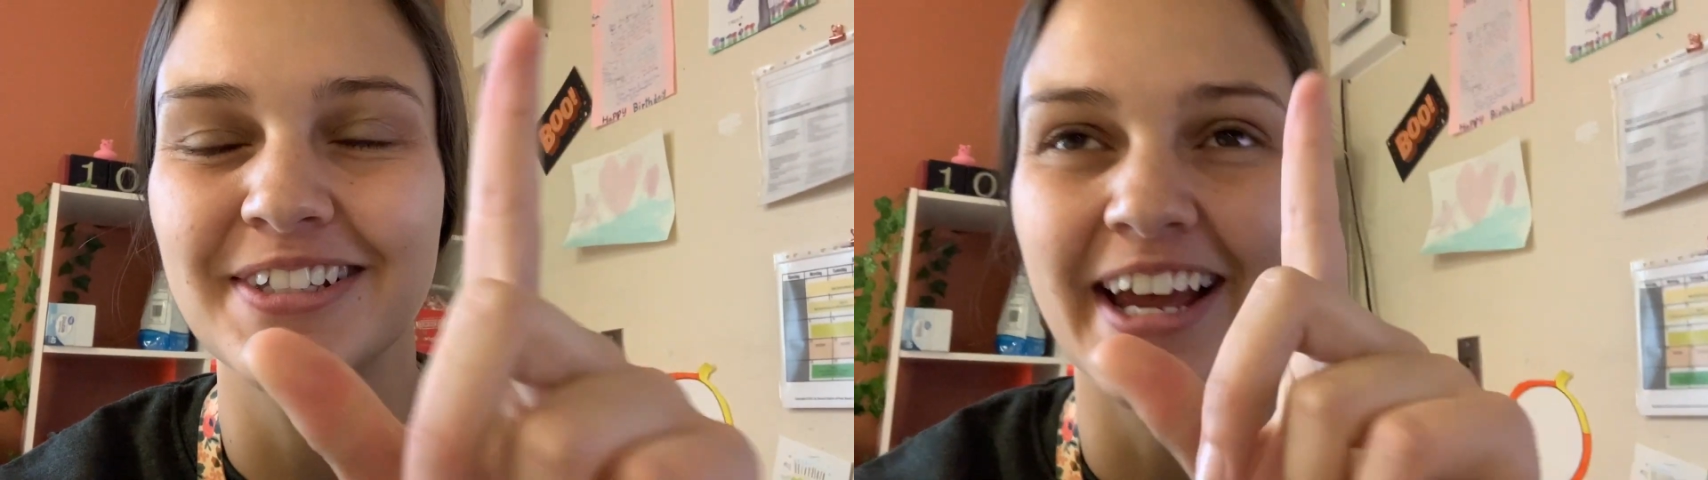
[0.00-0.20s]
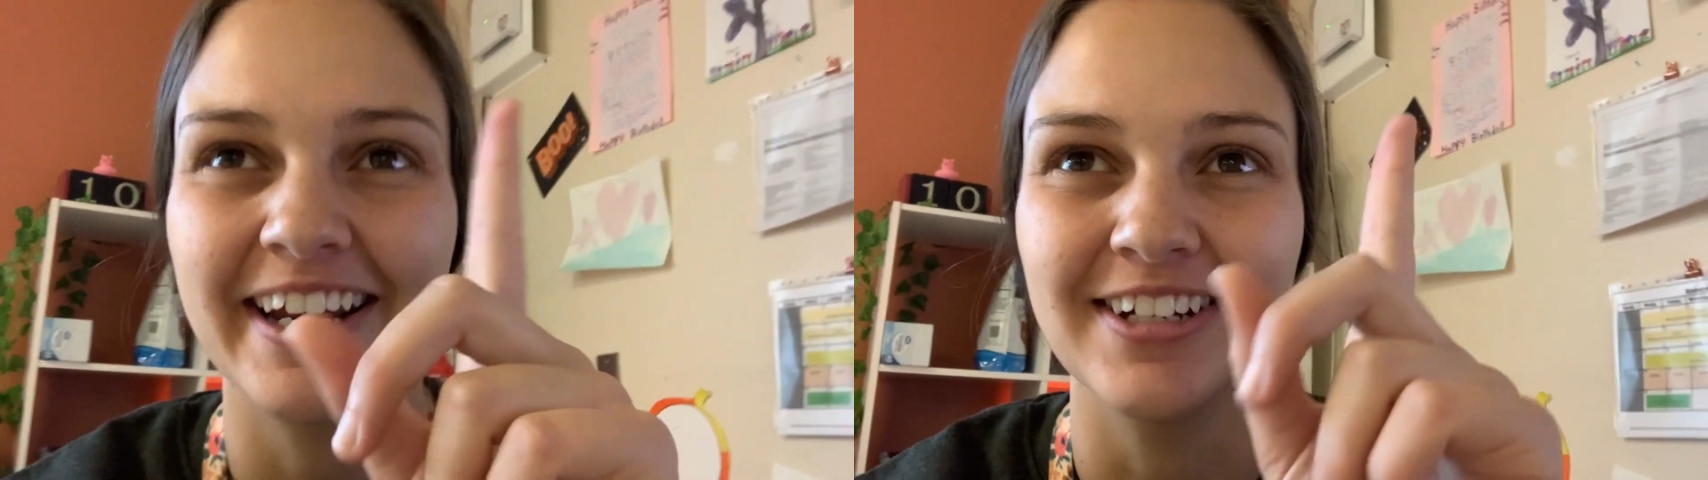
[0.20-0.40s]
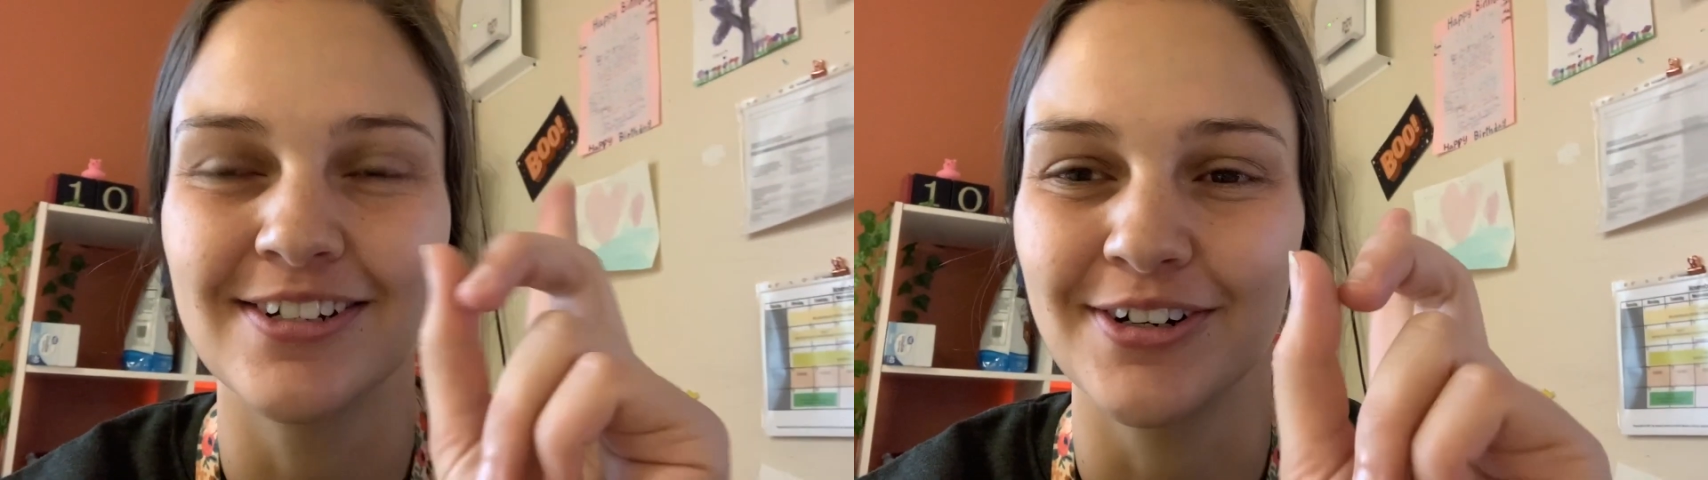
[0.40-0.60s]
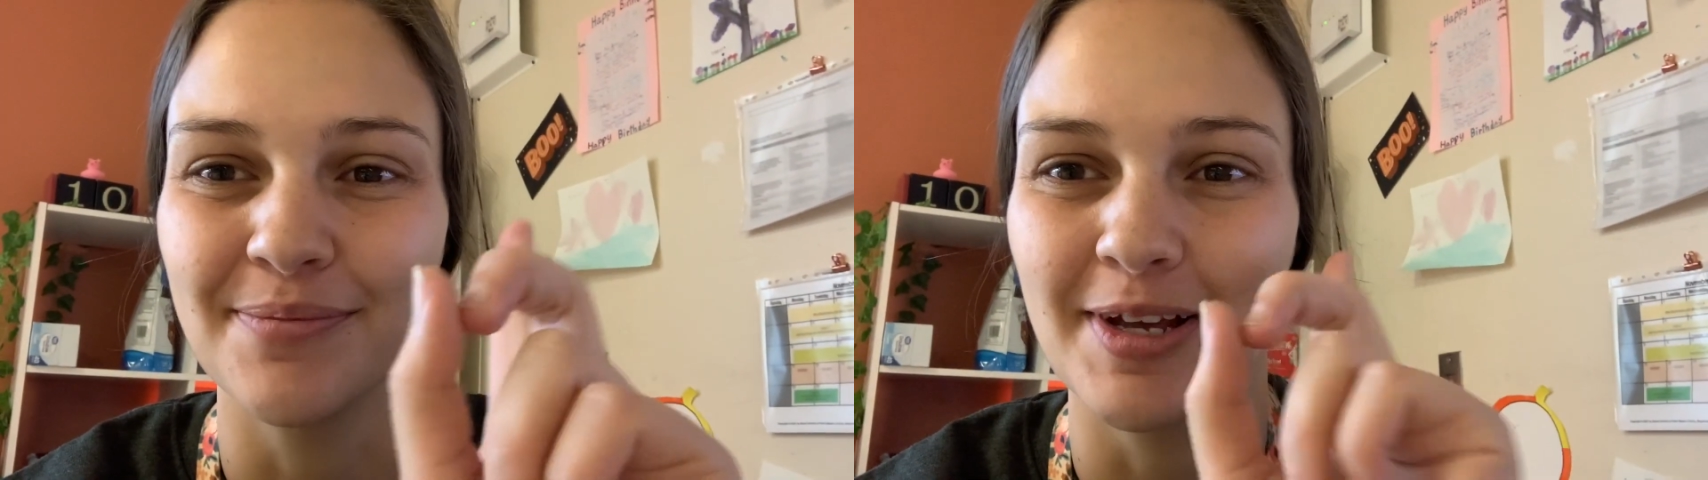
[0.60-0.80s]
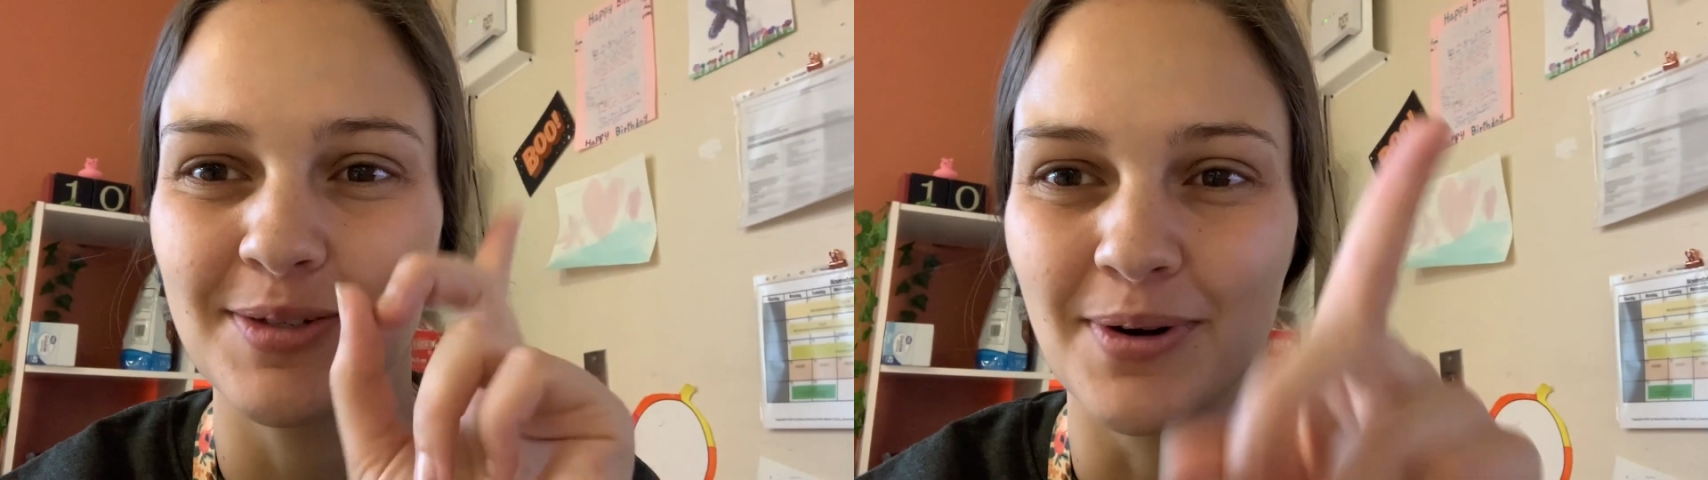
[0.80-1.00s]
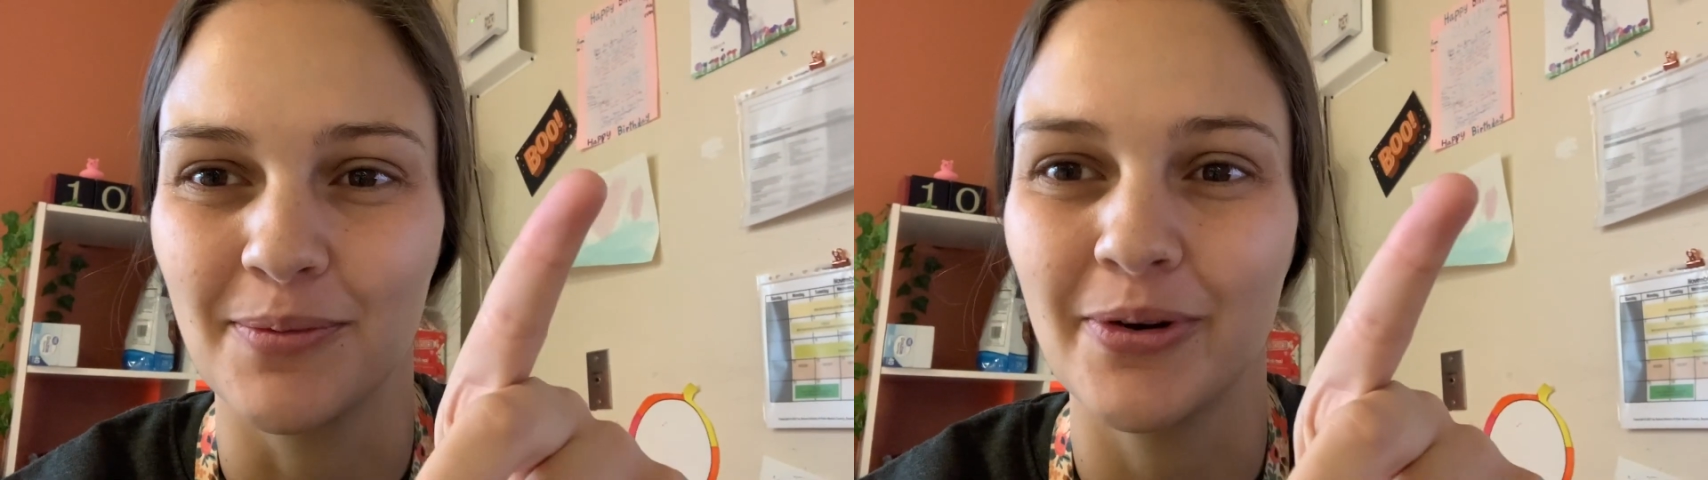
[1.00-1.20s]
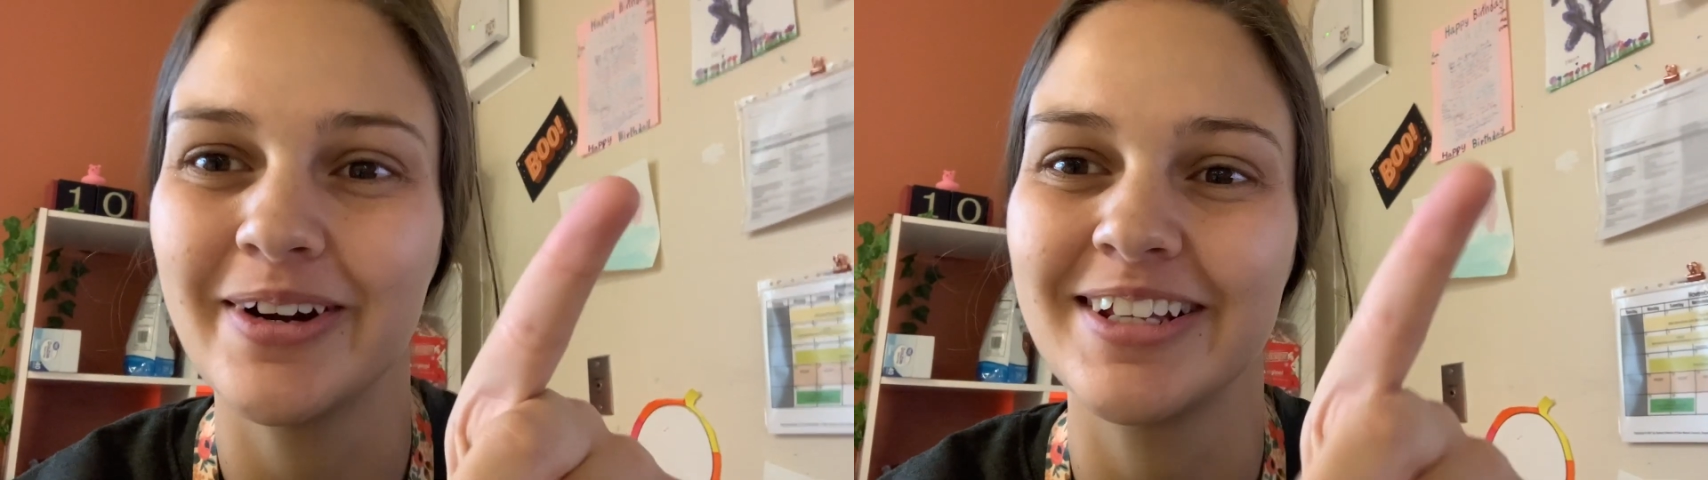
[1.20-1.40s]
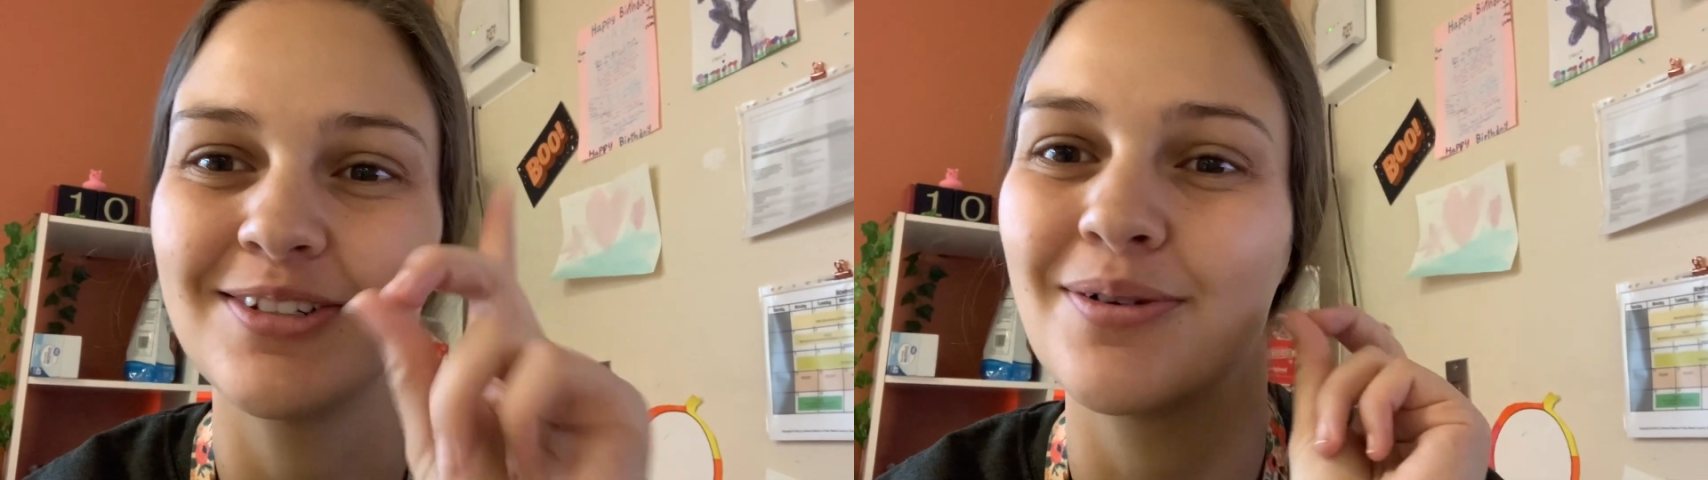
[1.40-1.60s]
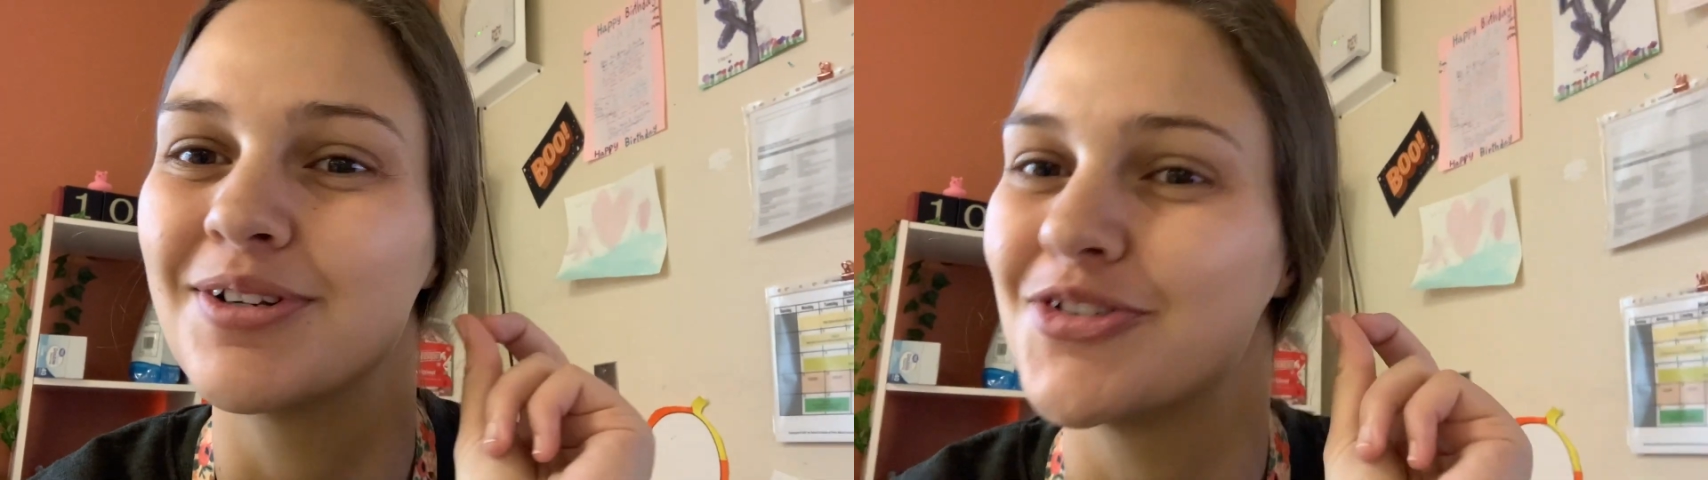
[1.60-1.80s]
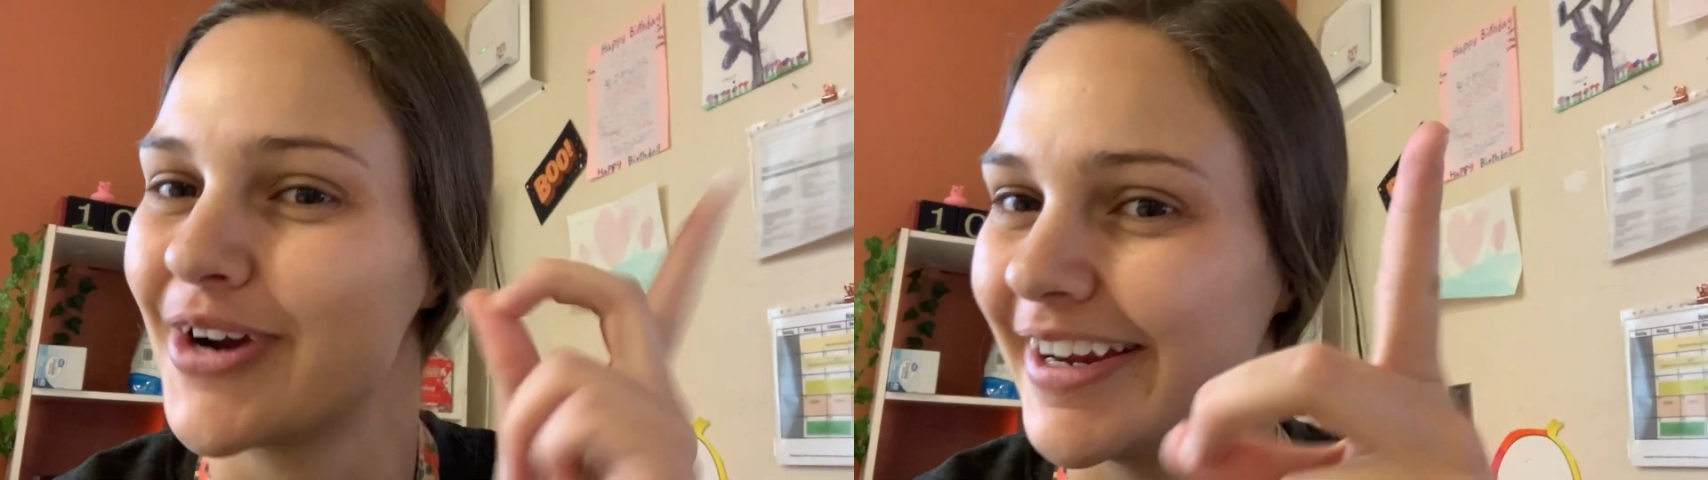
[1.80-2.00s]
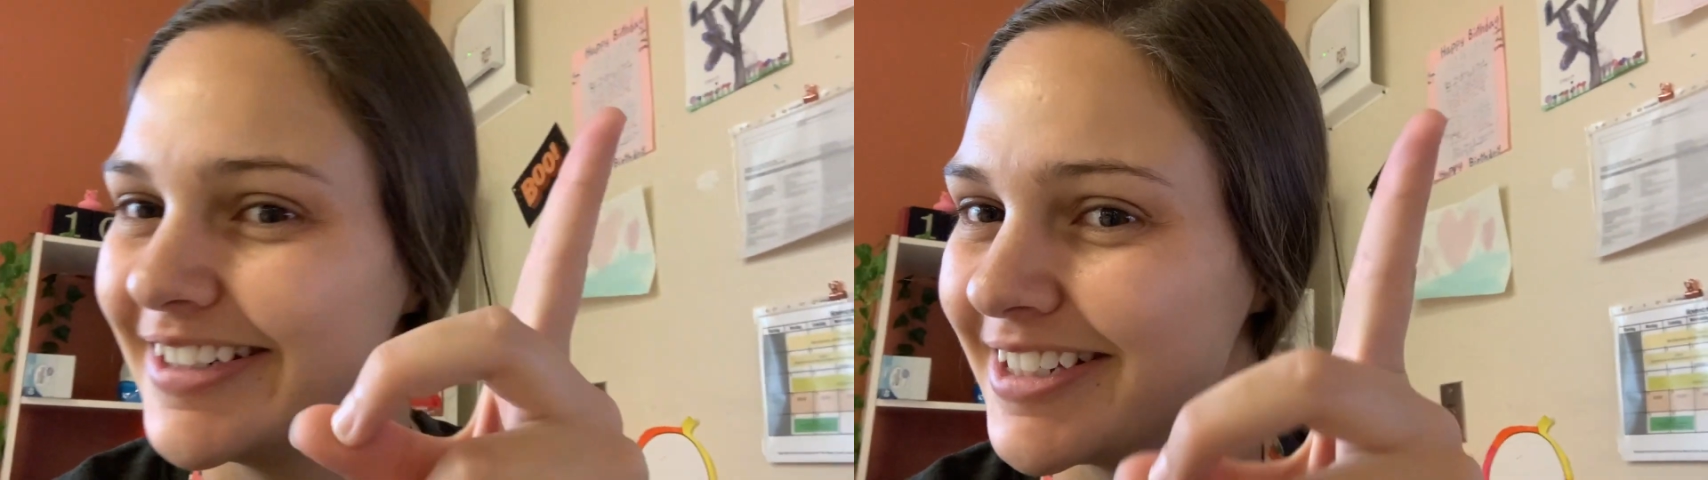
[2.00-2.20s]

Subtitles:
I can turn my smartboard into a giant